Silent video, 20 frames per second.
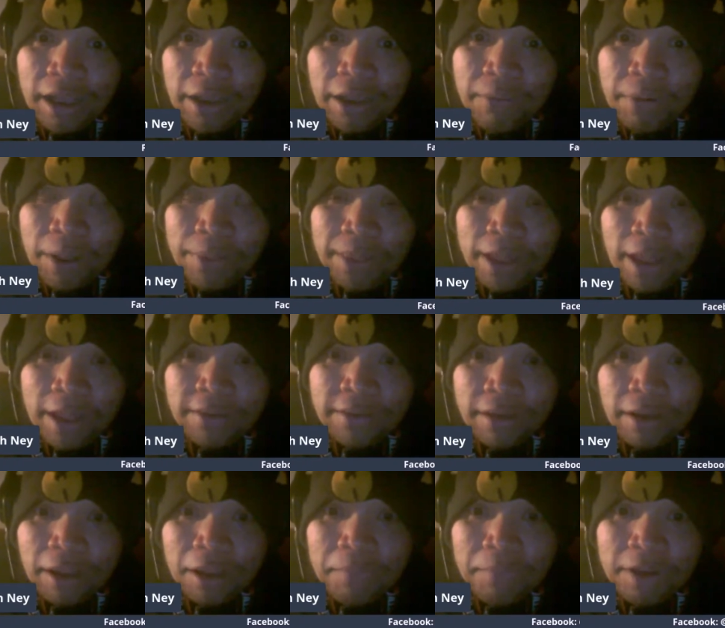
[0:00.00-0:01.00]
Around that
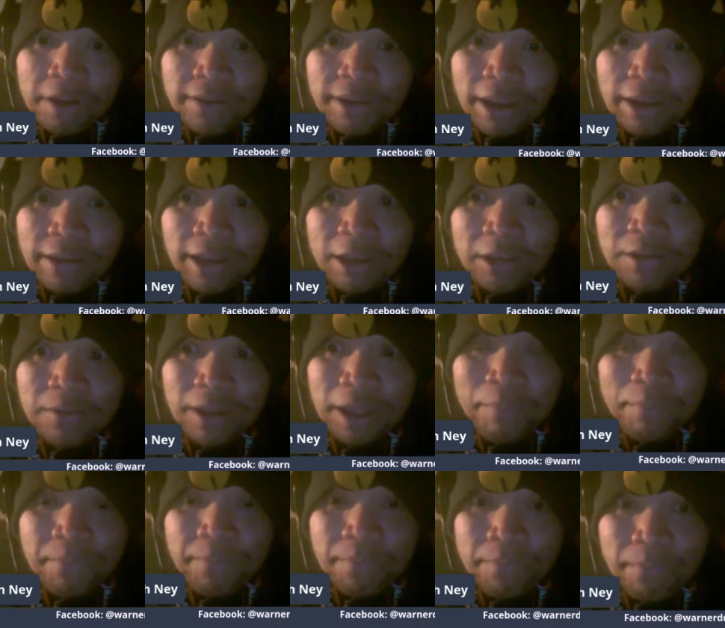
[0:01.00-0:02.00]
time, because that's
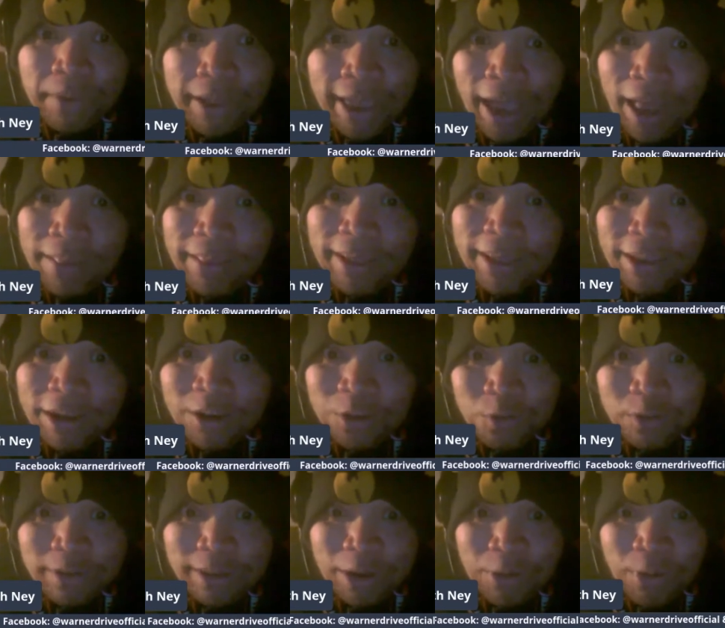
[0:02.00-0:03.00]
like my LA years
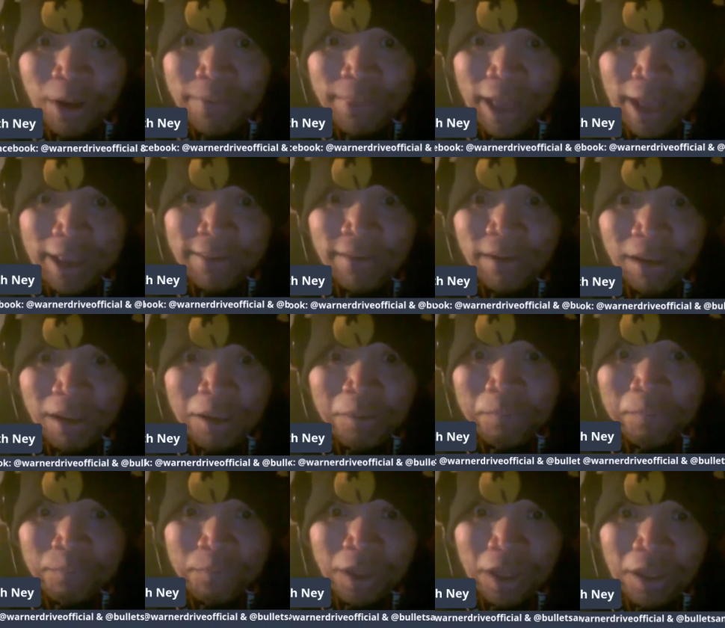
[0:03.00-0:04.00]
was around that
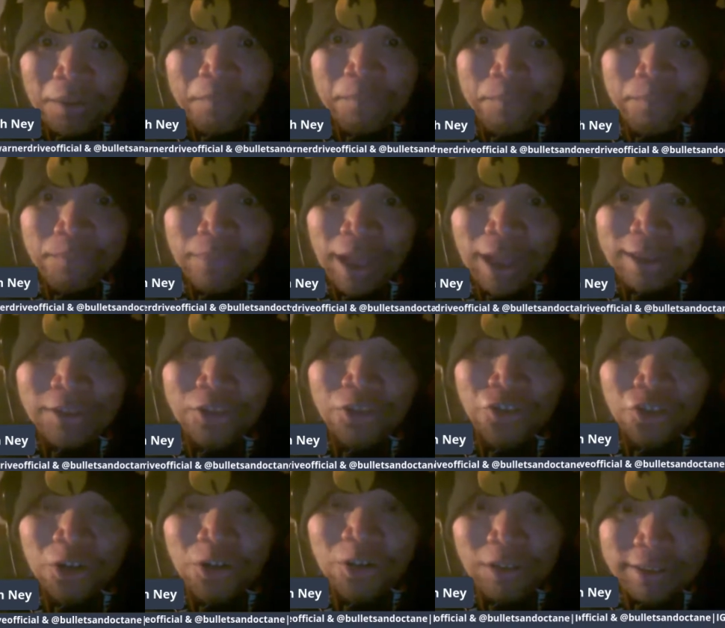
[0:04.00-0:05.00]
time as a
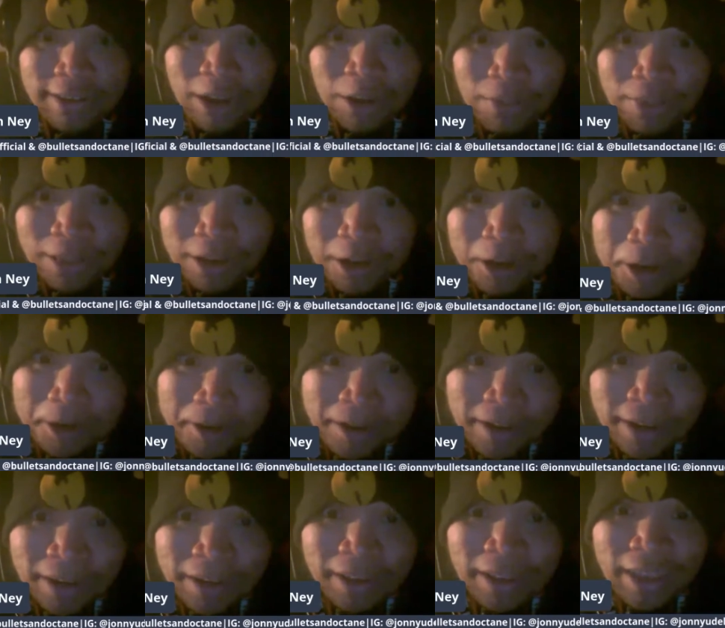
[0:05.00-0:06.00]
journalist out there.
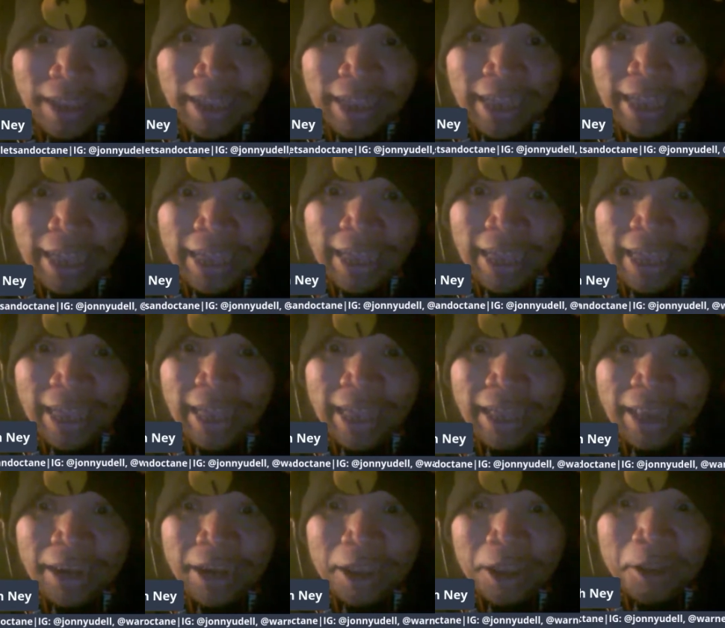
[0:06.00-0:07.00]

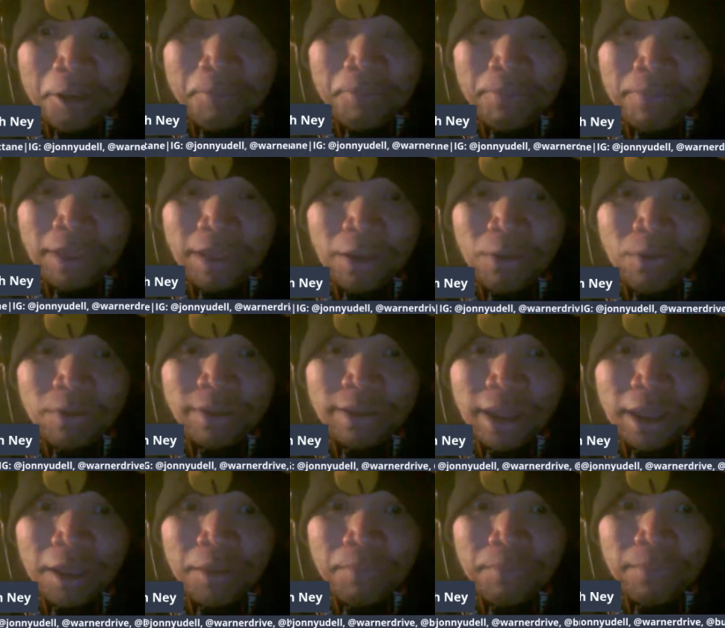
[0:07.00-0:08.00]
And it was
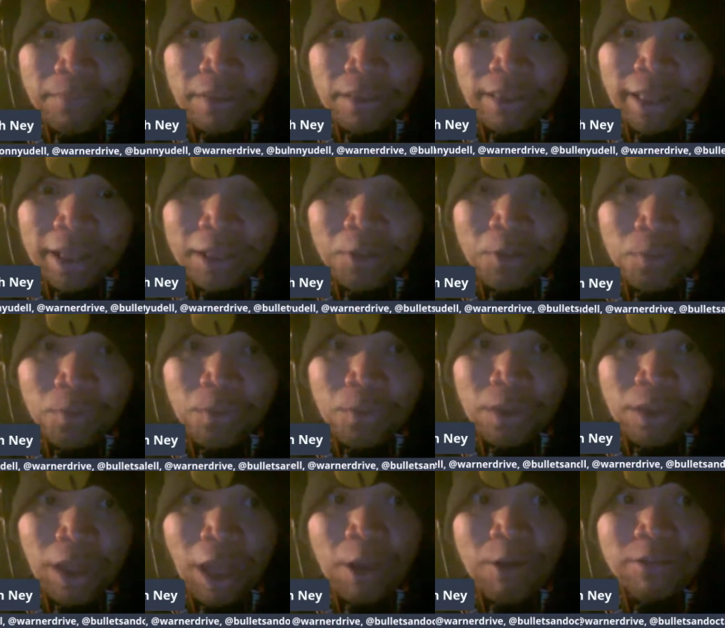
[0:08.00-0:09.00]
like
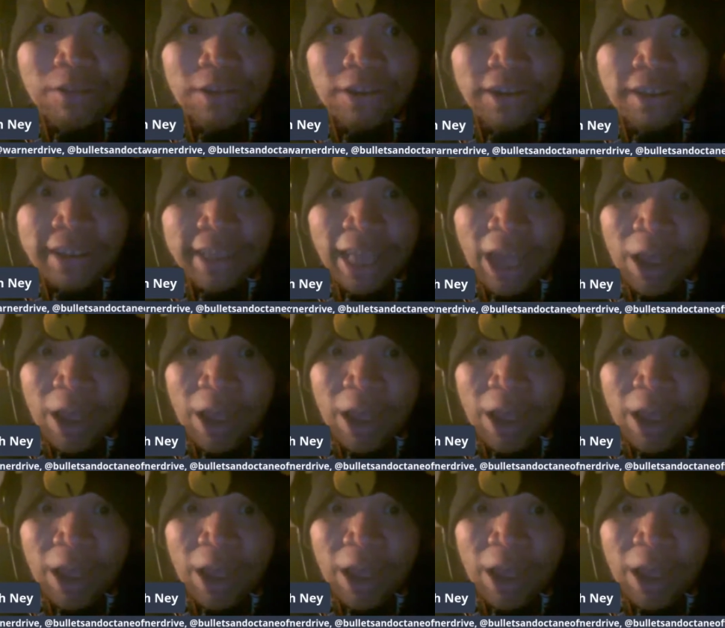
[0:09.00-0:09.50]
I was chilling